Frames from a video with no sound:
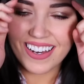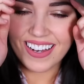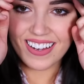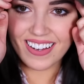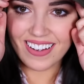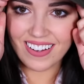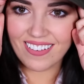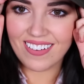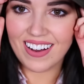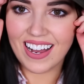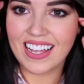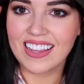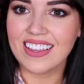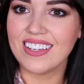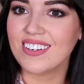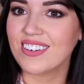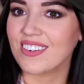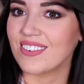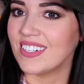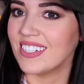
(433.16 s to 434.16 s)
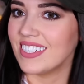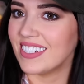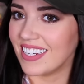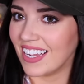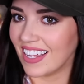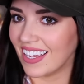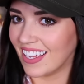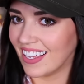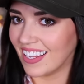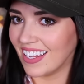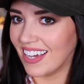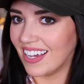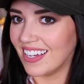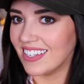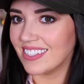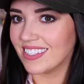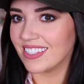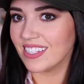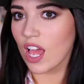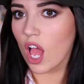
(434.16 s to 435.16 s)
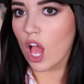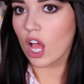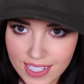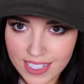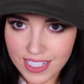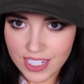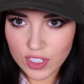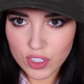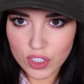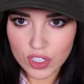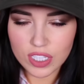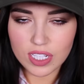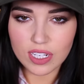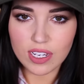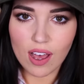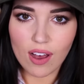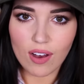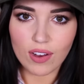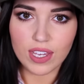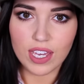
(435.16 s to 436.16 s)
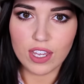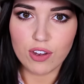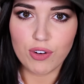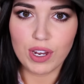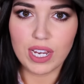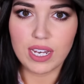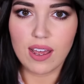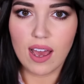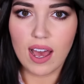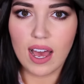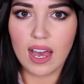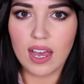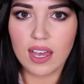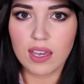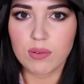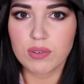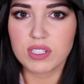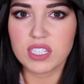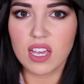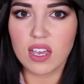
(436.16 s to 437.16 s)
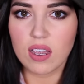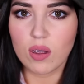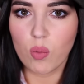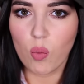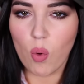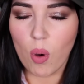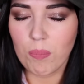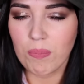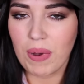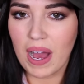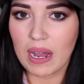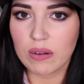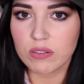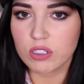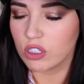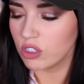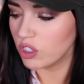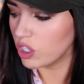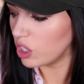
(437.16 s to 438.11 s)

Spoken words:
Oh, I look ridiculous. This is just a khaki green hat. It was like £1 or